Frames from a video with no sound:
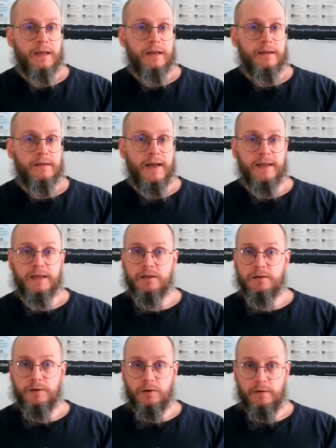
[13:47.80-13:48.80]

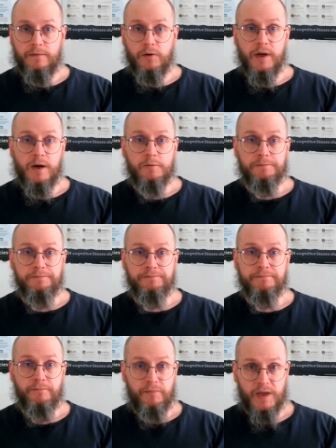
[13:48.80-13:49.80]
That's all for now.
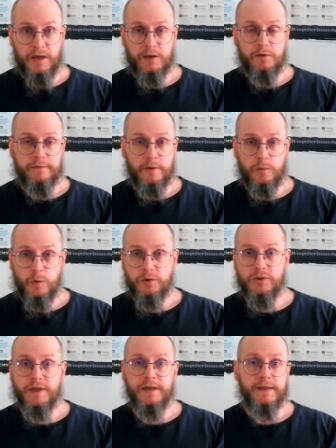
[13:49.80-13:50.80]
Thank you for
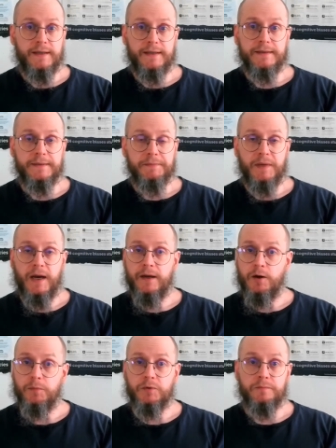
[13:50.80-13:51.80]
watching, and I
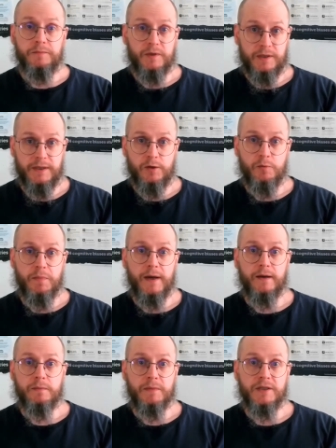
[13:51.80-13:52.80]
hope to see you
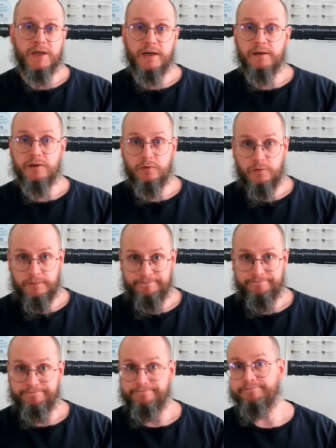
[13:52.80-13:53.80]
back on my channel soon.
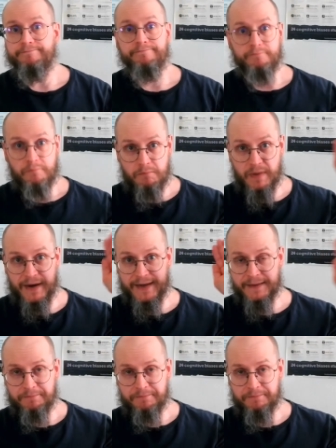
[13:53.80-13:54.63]
Bye!